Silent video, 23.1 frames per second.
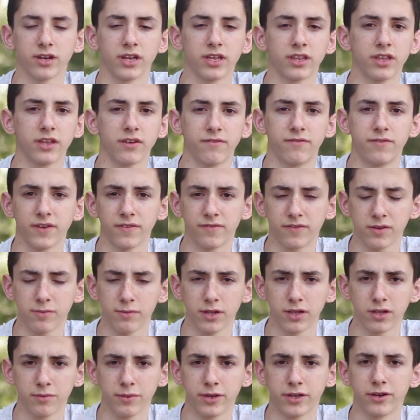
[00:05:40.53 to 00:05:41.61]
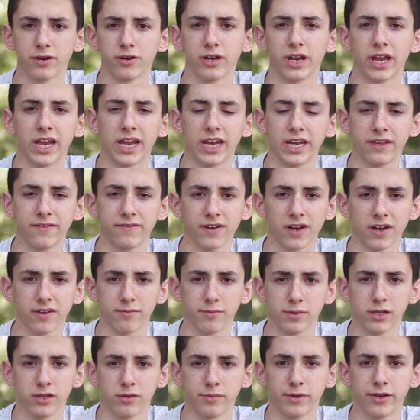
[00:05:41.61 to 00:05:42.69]
and then 50 millimeter, 85
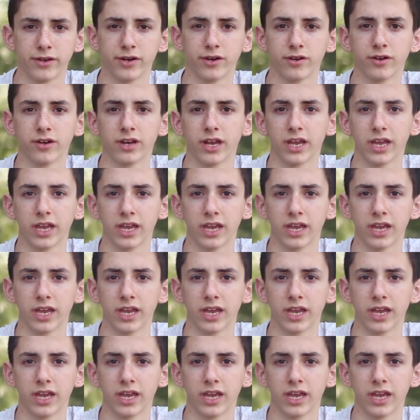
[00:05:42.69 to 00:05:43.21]
millimeter,